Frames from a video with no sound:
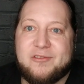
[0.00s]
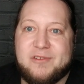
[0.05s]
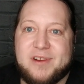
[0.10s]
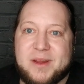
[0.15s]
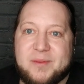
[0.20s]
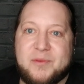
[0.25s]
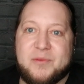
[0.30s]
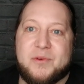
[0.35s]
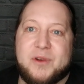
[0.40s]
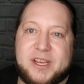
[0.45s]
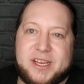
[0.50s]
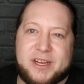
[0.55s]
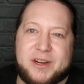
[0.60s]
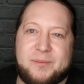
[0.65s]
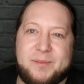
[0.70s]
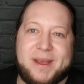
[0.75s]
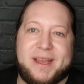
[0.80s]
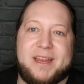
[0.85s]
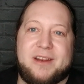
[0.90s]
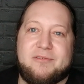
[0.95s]
really be working
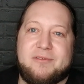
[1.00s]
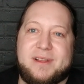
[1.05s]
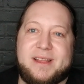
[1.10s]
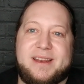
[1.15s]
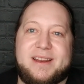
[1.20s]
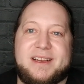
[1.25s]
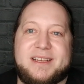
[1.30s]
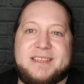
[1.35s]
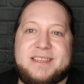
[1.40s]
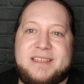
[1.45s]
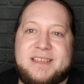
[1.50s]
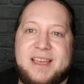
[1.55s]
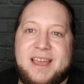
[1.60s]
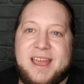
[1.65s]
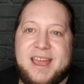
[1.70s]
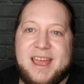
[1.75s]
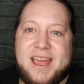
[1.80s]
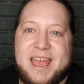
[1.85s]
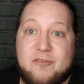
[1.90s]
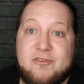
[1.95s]
on making a really
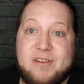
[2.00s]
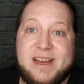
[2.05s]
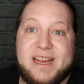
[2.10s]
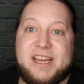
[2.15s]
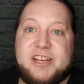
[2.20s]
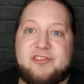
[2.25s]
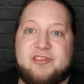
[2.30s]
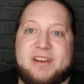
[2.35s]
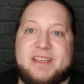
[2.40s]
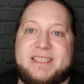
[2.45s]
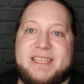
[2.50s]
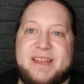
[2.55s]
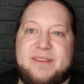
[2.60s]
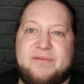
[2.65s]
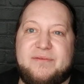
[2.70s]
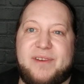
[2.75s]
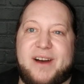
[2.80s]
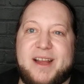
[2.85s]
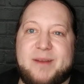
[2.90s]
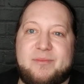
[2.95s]
nice, a really
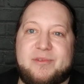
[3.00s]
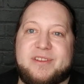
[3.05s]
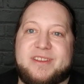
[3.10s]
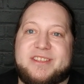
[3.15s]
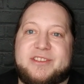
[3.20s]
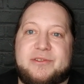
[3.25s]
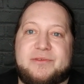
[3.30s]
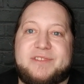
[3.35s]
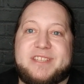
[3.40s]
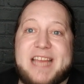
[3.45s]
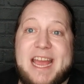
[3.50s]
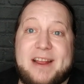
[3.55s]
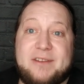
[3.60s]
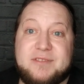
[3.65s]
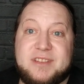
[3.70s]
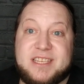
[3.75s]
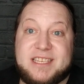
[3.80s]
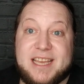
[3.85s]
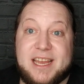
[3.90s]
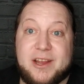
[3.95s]
interesting, vibrant sort of
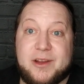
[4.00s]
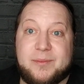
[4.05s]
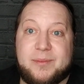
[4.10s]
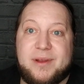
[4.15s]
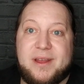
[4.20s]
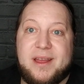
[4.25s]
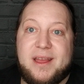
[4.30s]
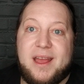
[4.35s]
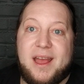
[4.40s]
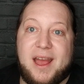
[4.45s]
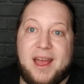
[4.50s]
town setup,